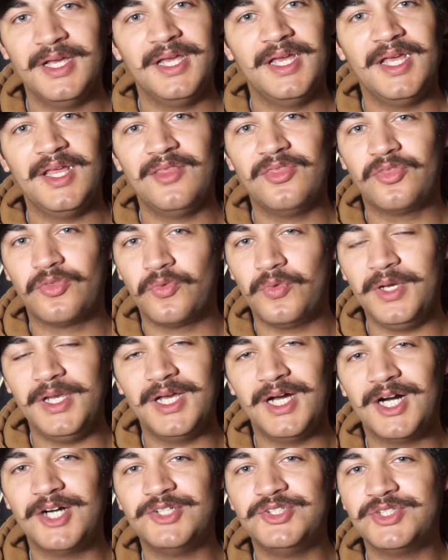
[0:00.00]
and
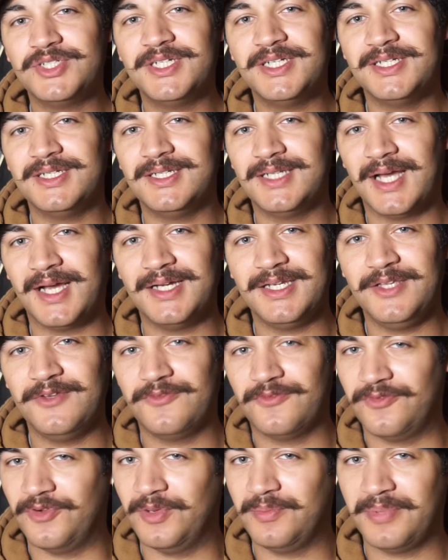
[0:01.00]
390
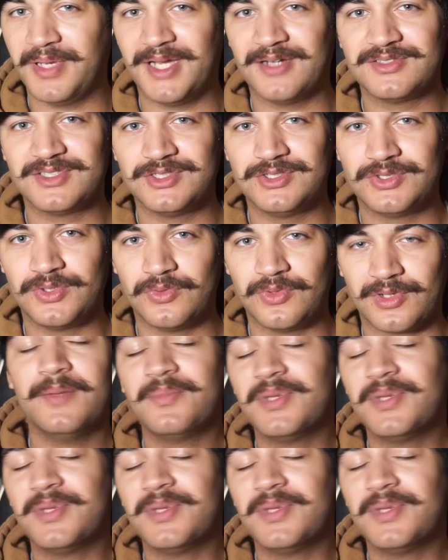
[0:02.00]
foot-pounds of torque.